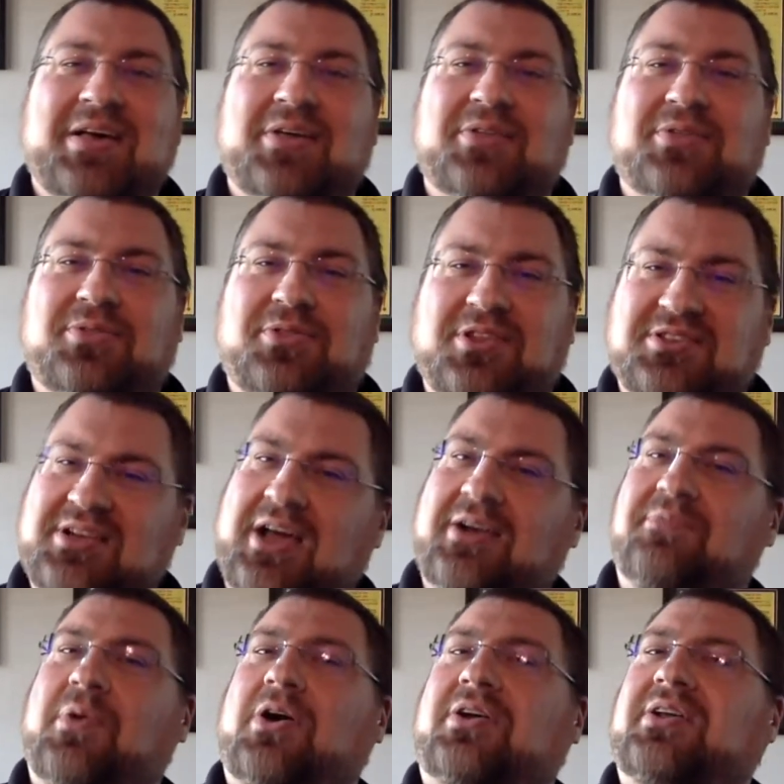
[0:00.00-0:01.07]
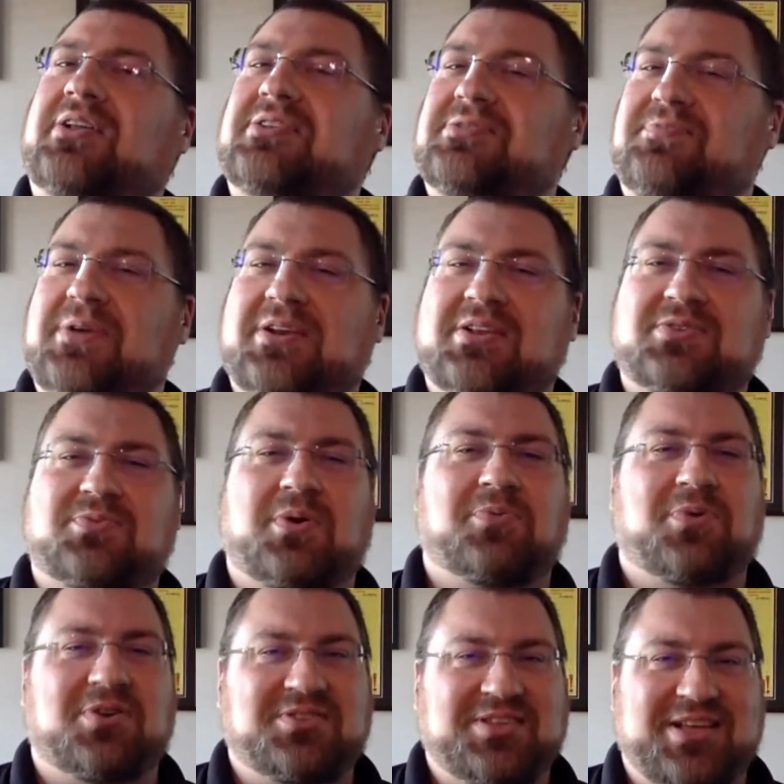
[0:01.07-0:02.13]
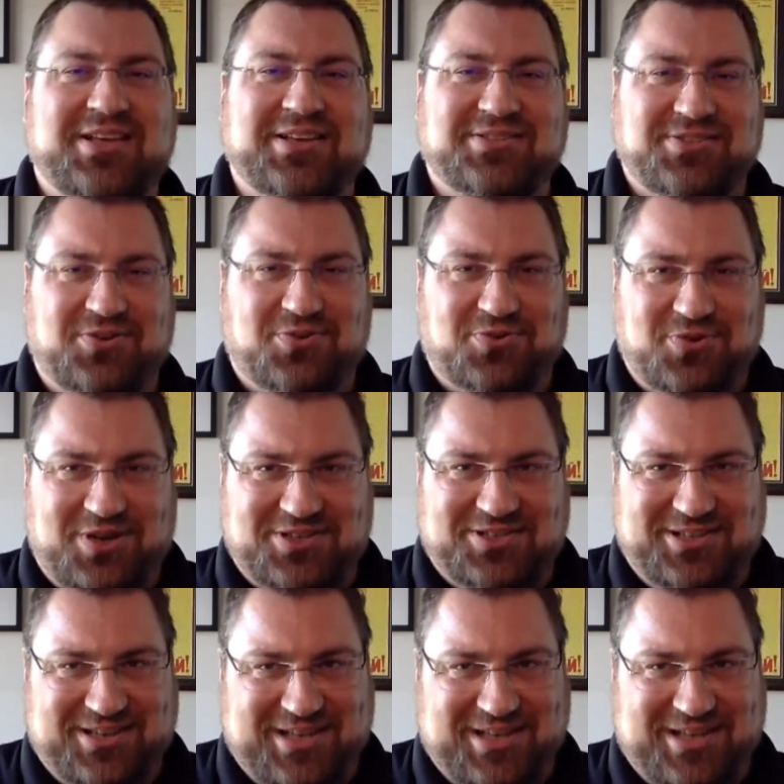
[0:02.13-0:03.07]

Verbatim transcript: This kind of marketing spin is what we're seeing in Zero Trust